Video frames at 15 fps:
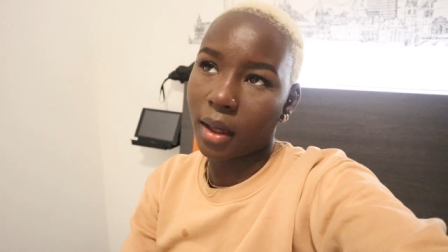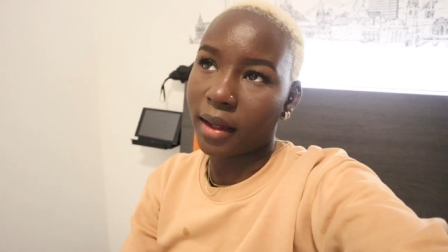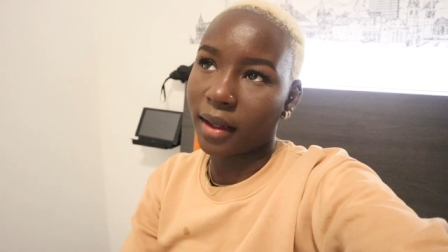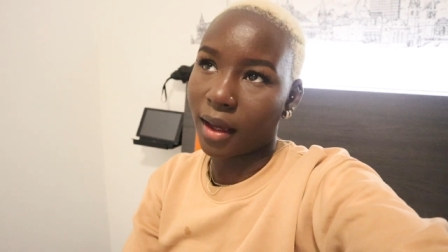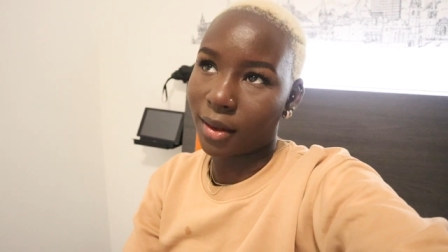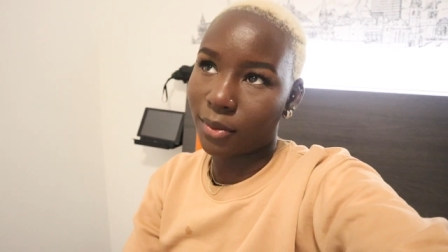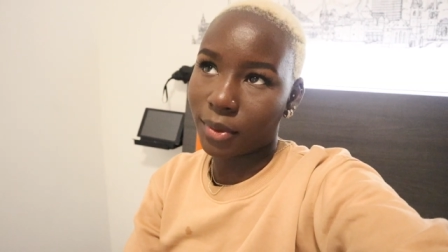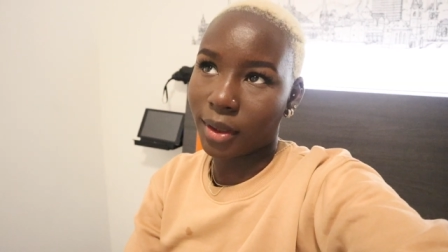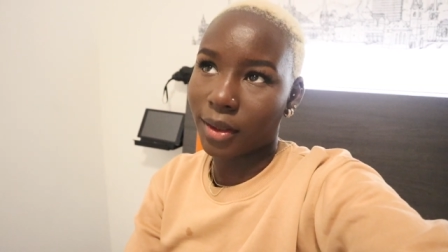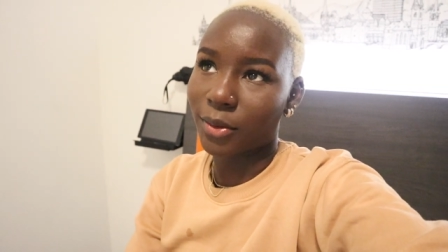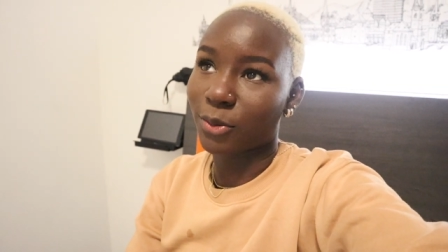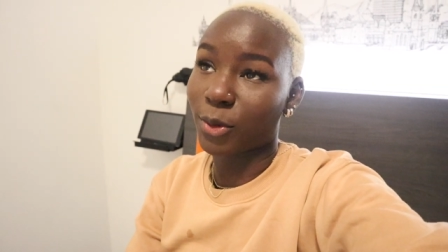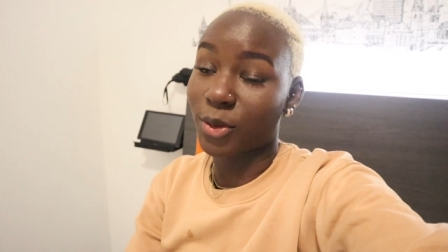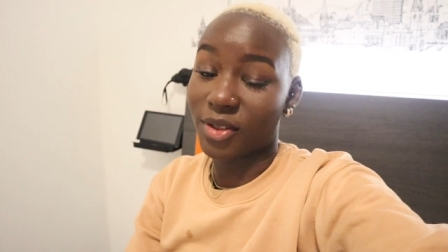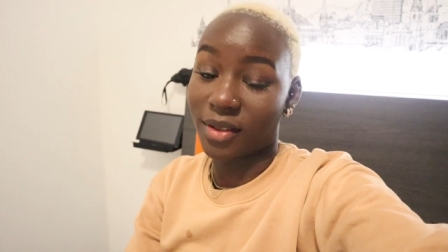I can
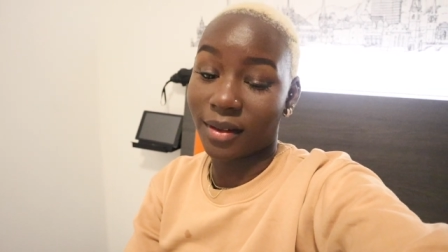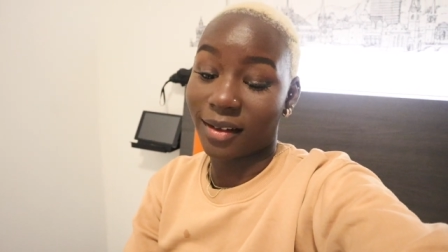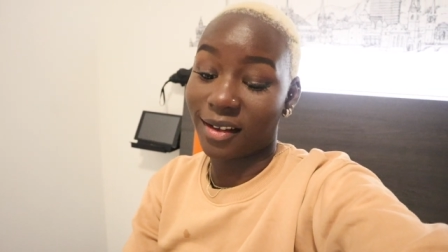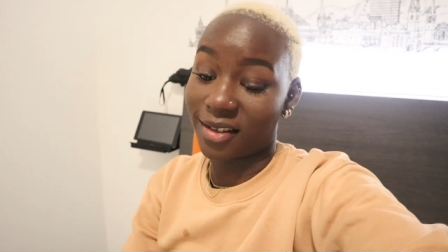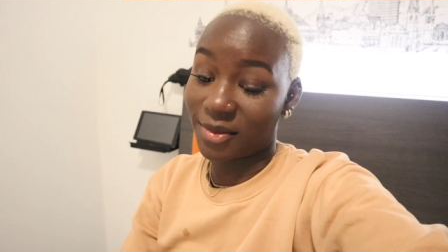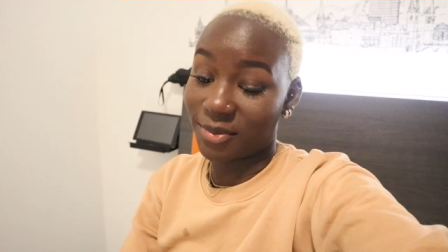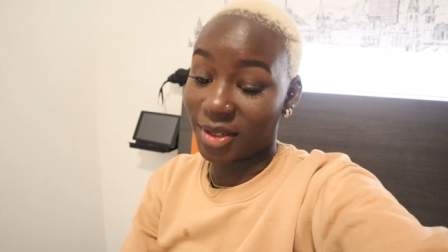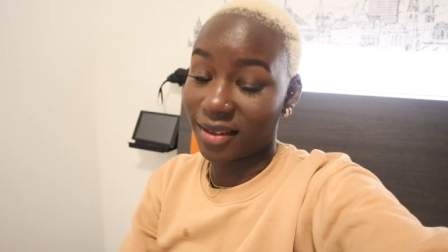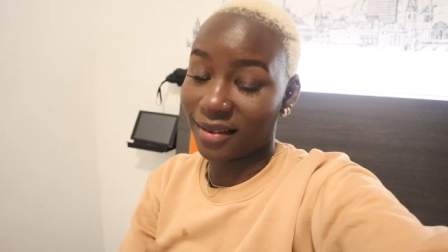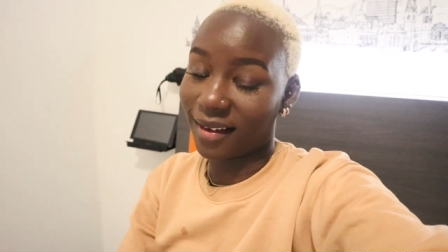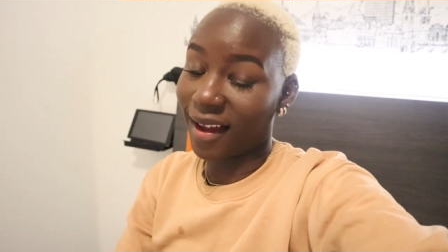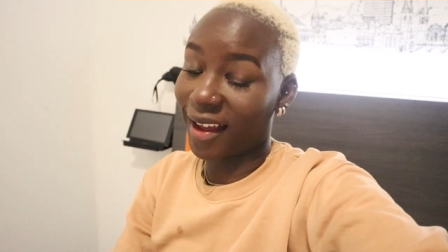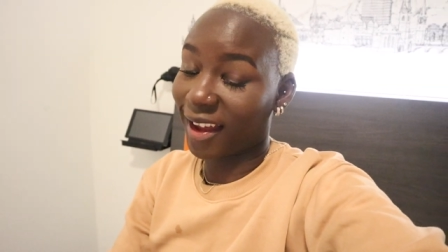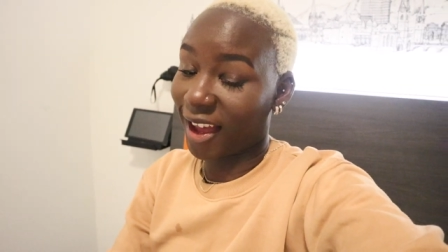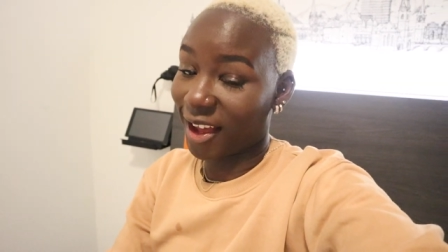breathe. Rona's gonna cuss me.
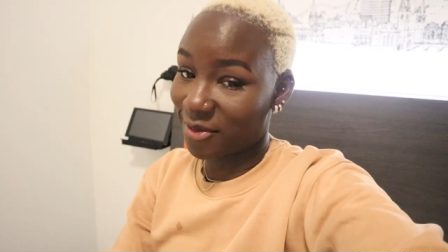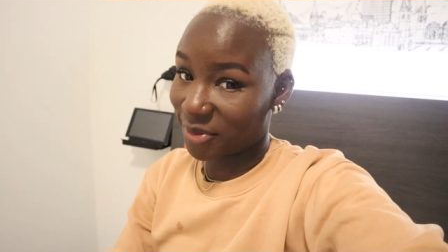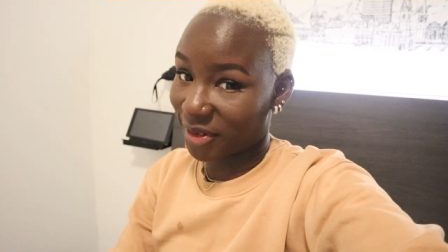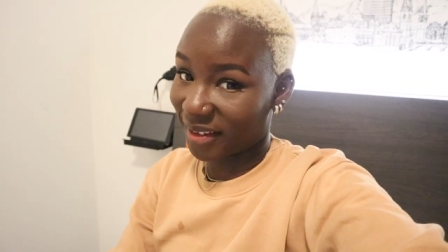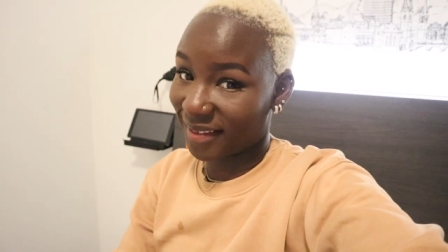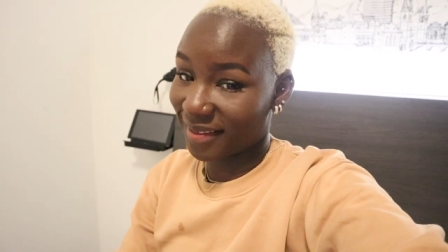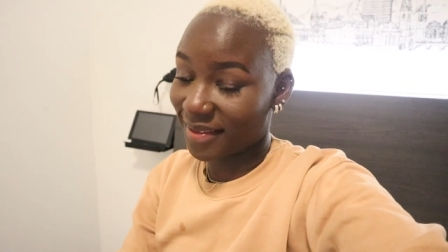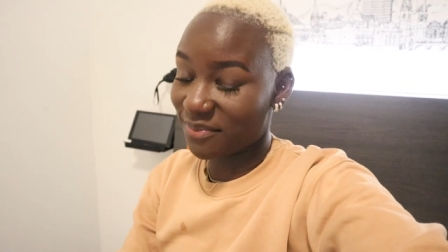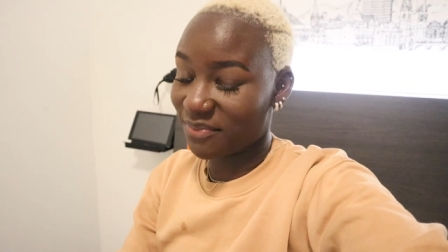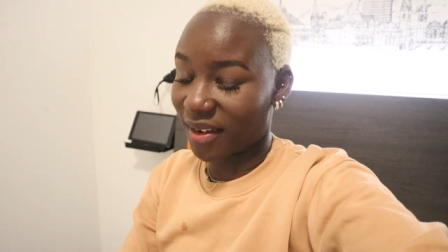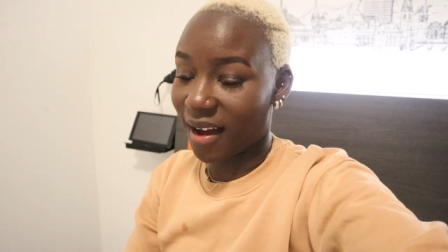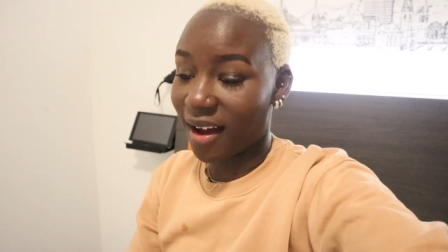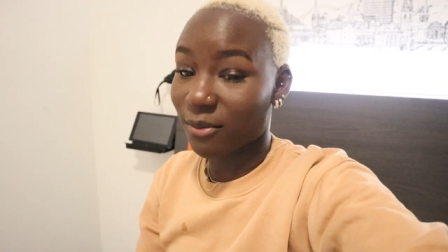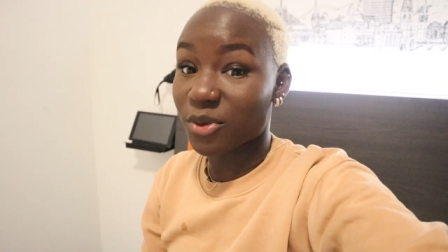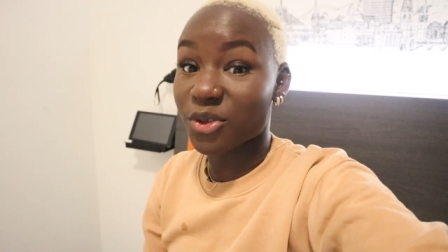I can breathe,
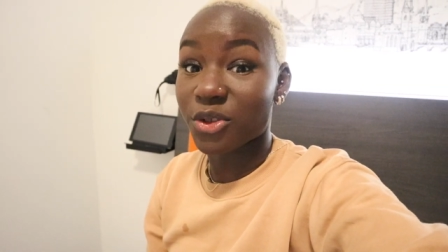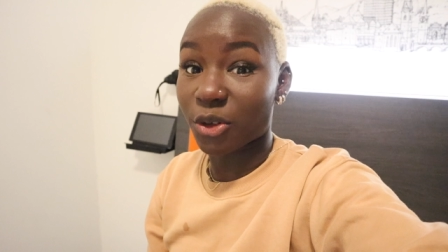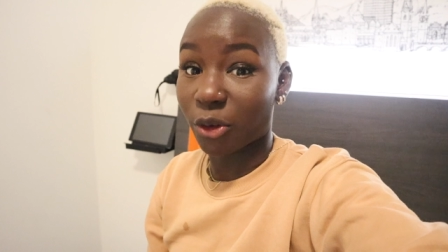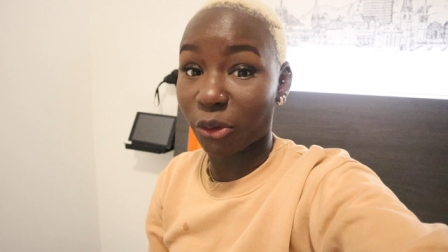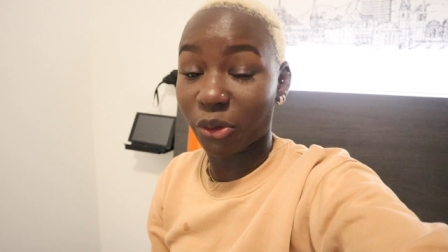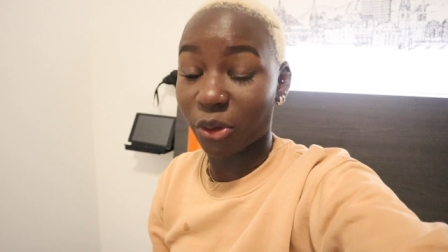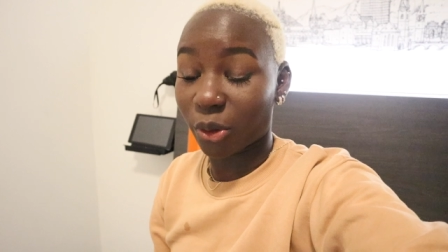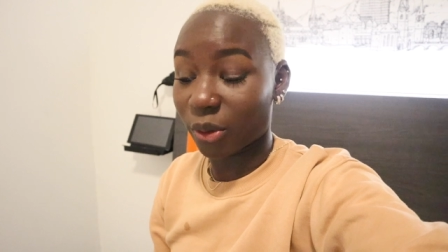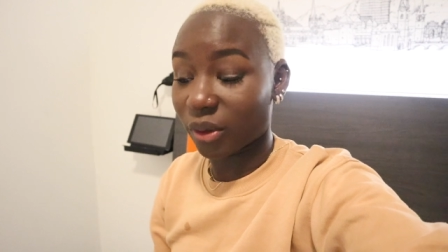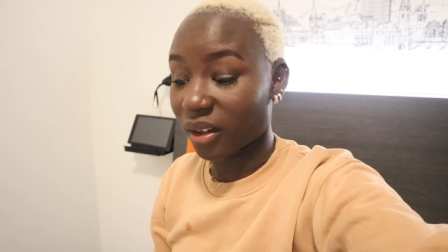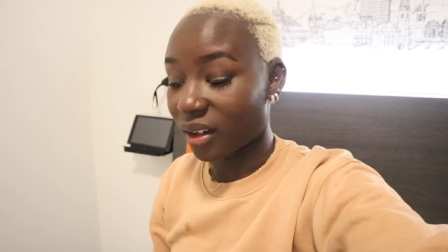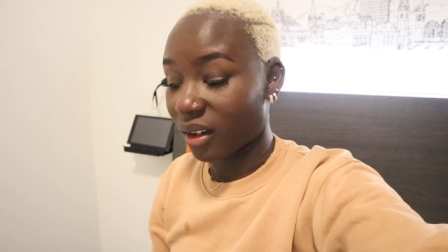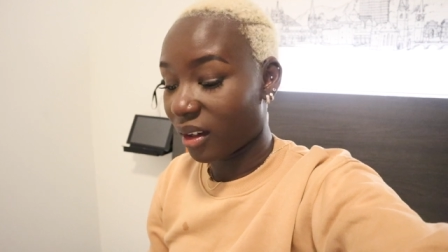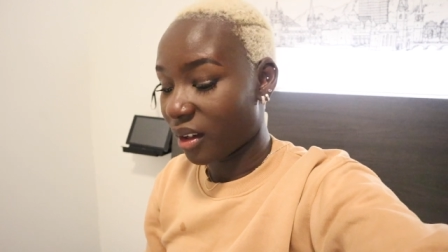but I'm so full.